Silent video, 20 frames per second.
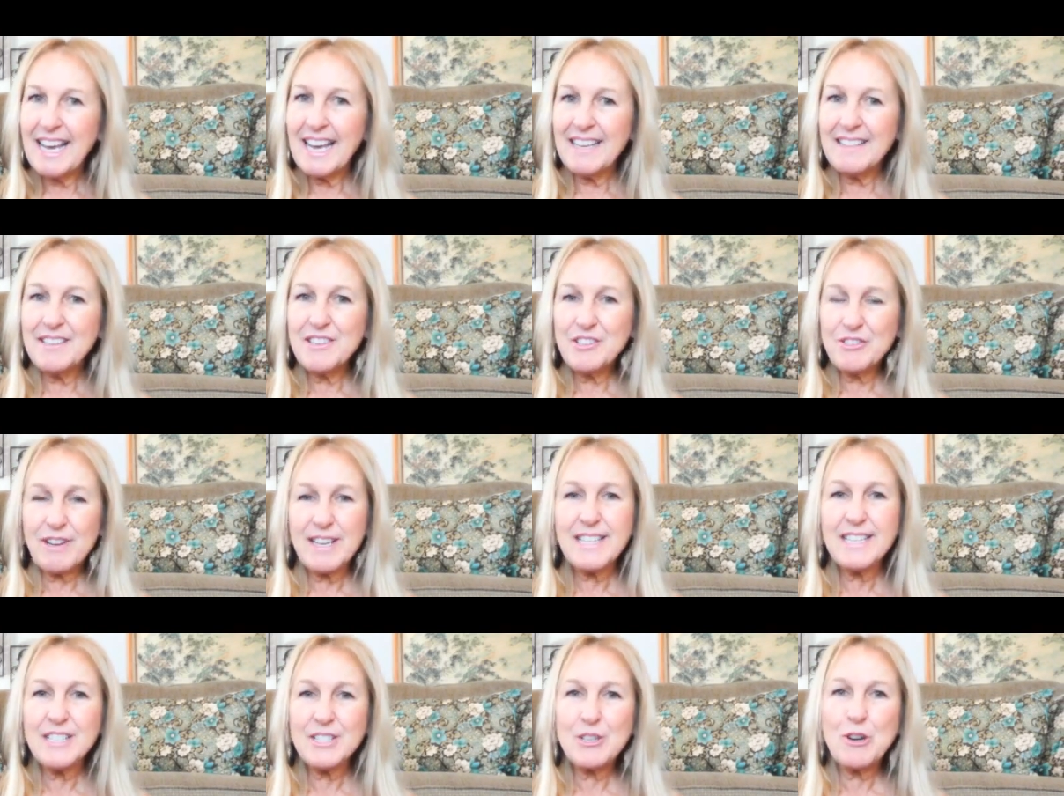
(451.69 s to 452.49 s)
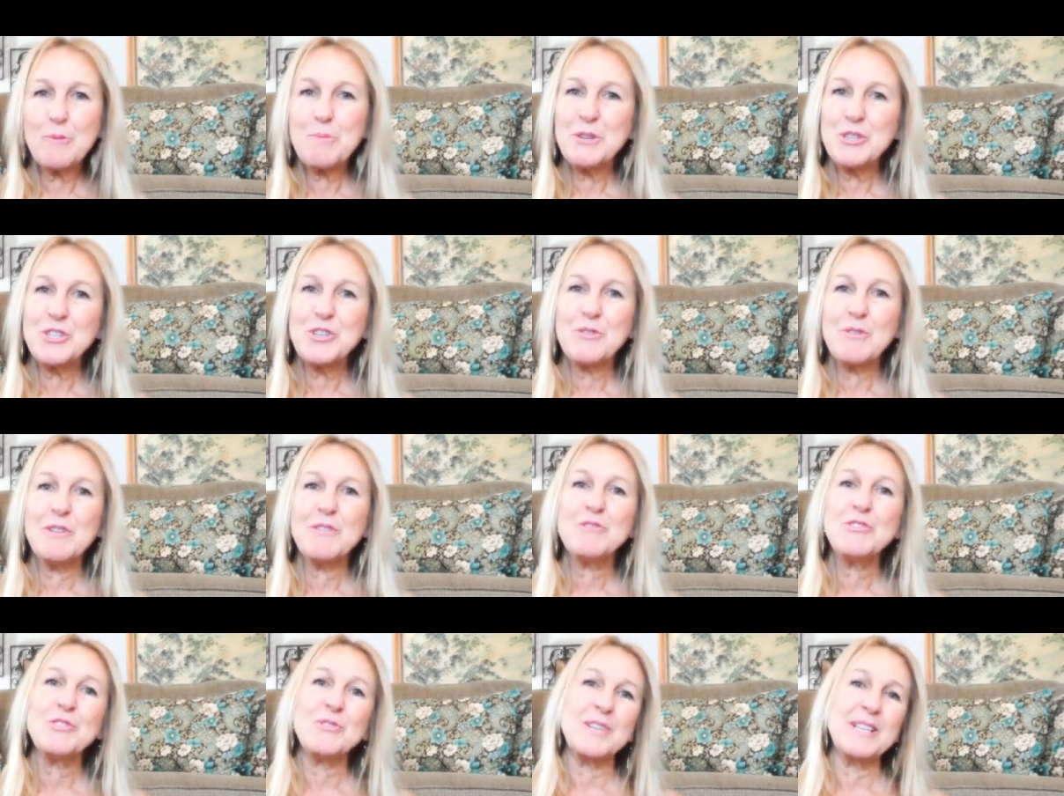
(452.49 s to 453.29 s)
and then try to interpret your
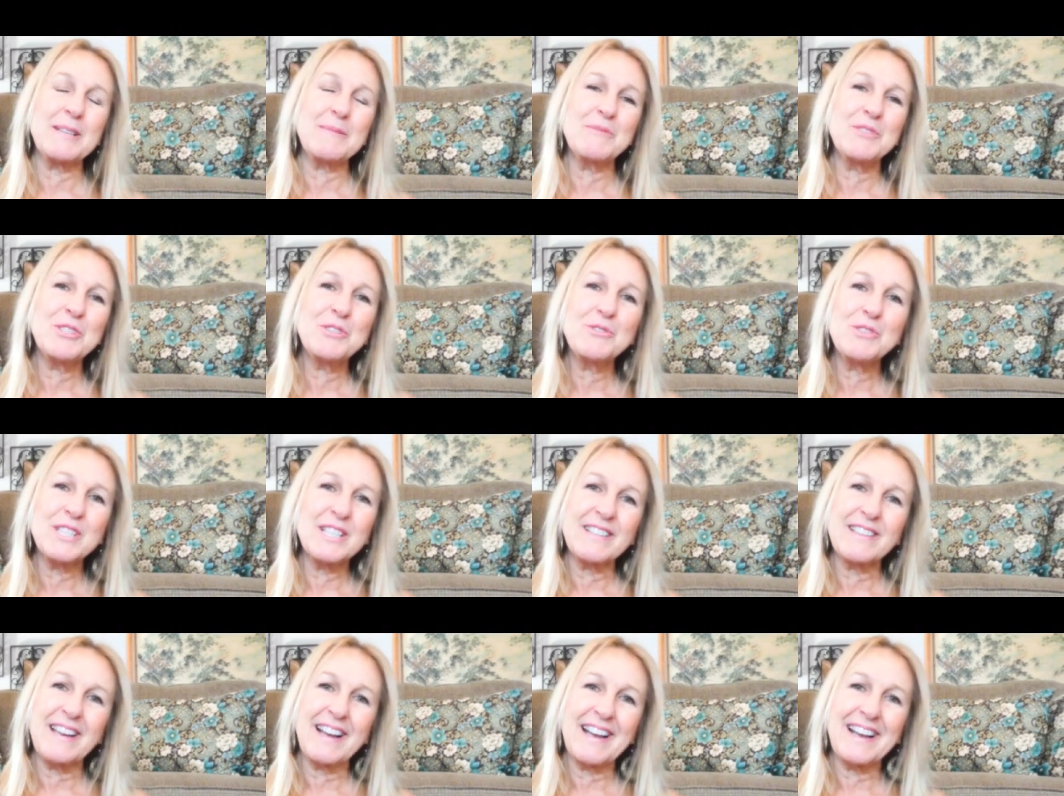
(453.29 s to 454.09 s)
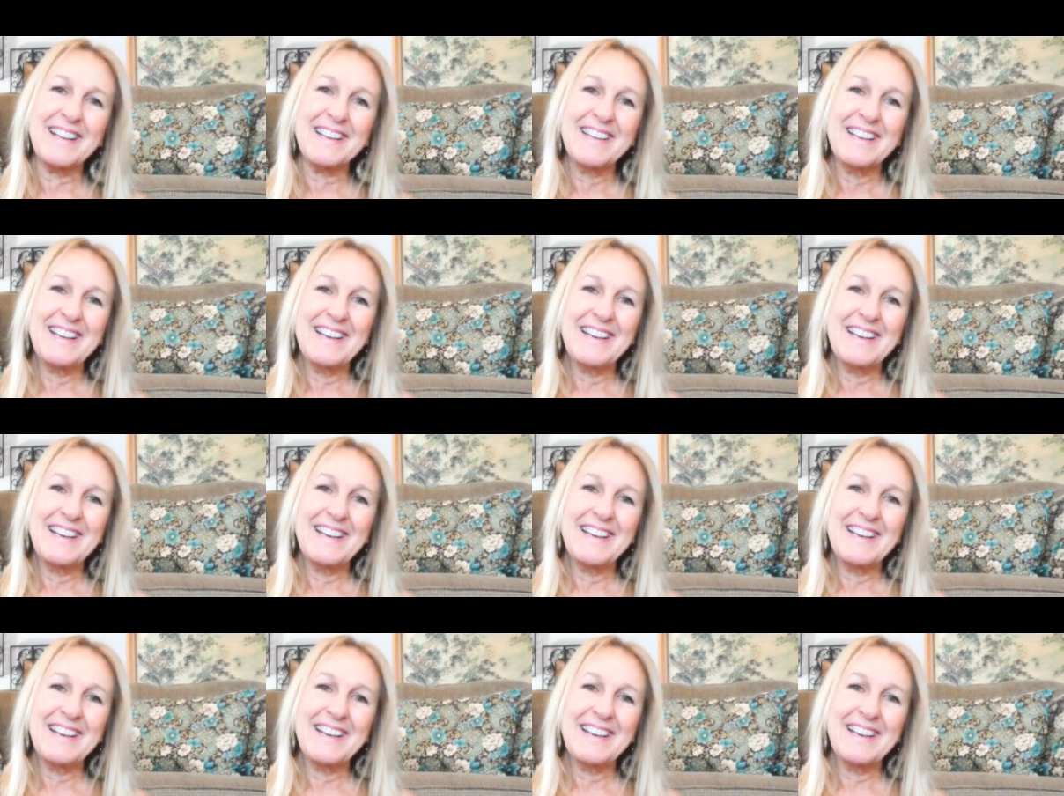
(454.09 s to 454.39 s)
own dreams using that